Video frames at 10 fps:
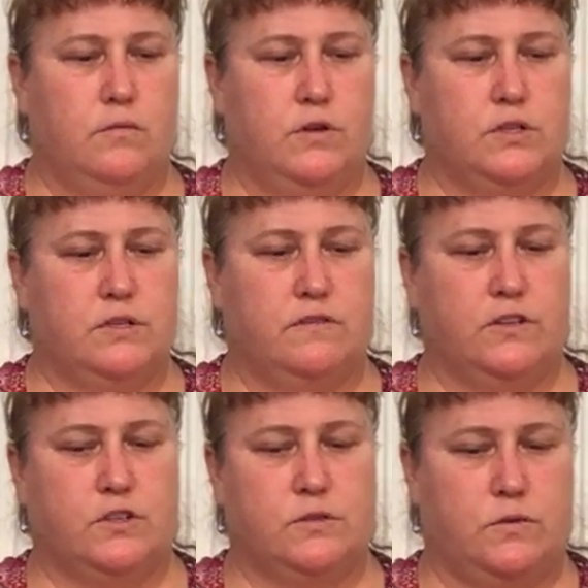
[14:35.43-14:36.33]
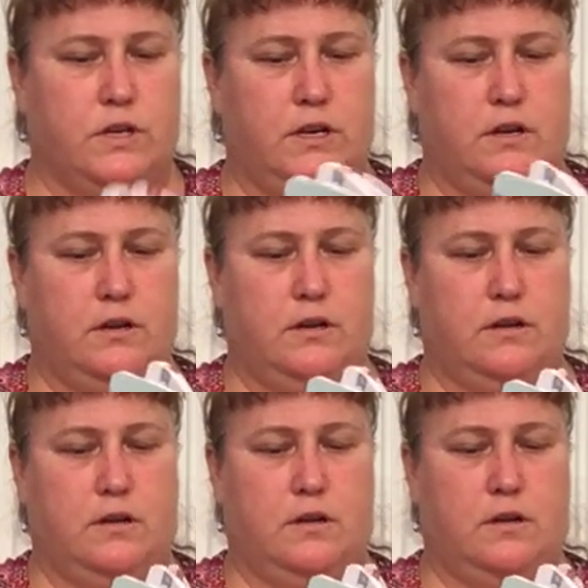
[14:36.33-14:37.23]
where's the first one?
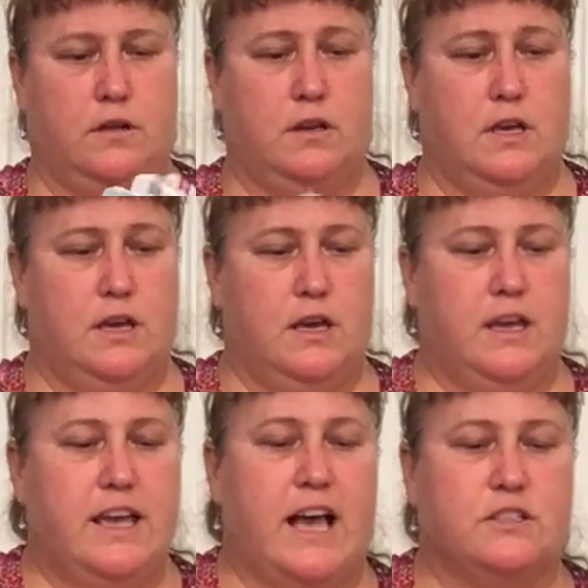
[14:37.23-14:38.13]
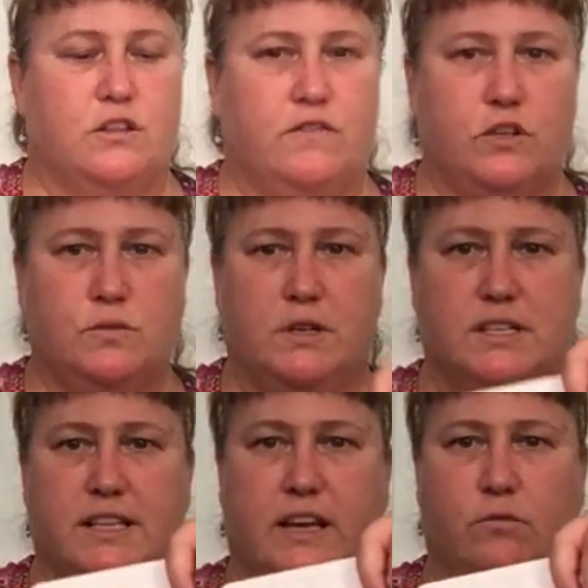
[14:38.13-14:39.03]
Yeah, so the first one
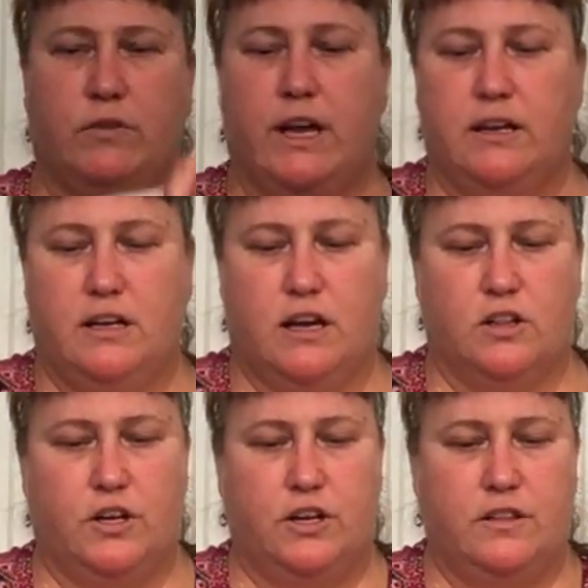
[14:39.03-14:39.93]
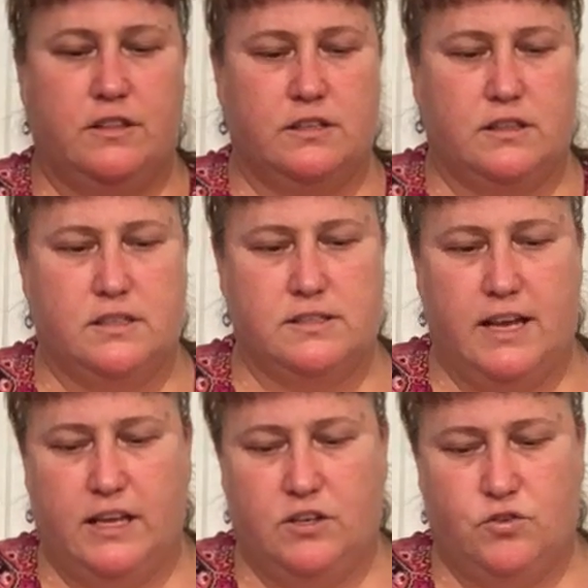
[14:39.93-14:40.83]
is like a red color. The, the
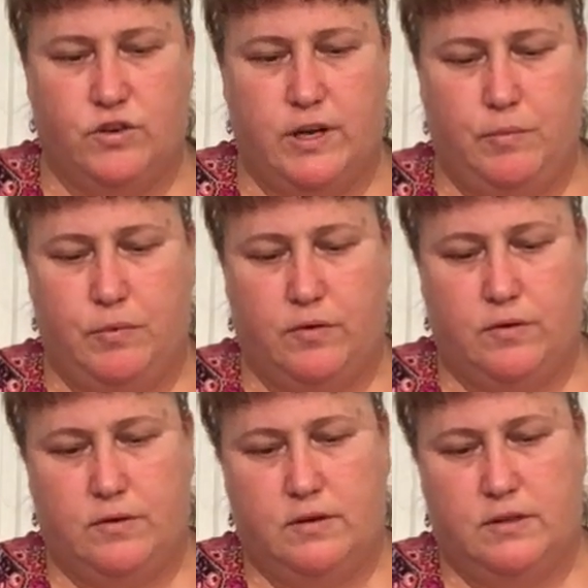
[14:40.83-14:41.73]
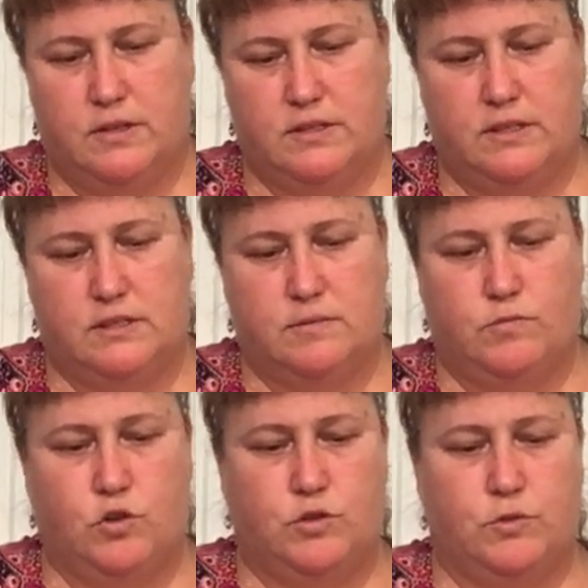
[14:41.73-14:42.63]
second trip, because it's
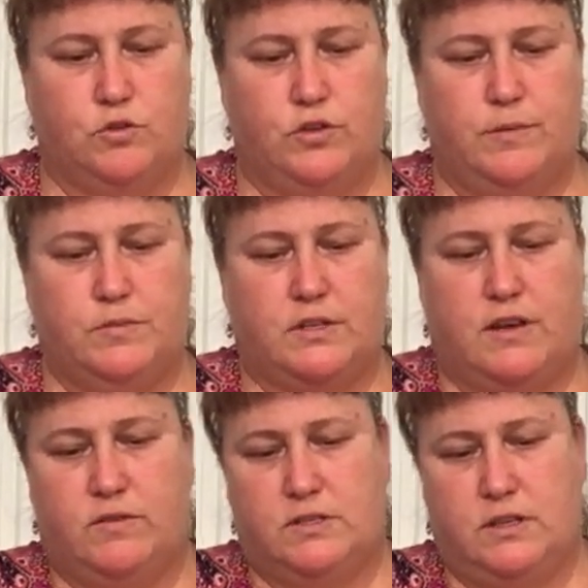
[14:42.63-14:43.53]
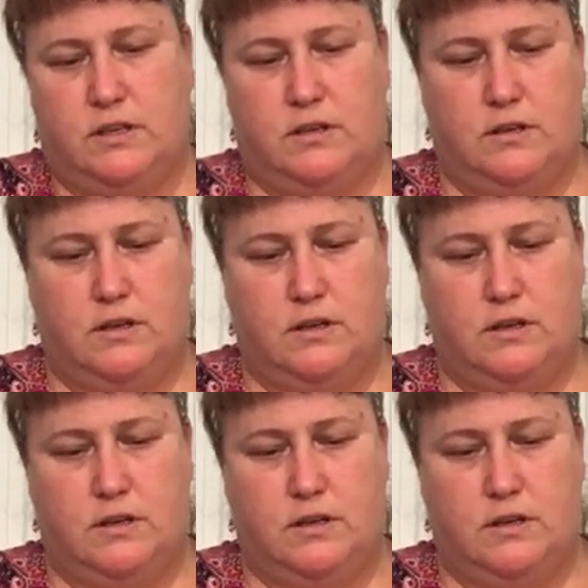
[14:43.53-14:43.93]
multiple trips, obviously,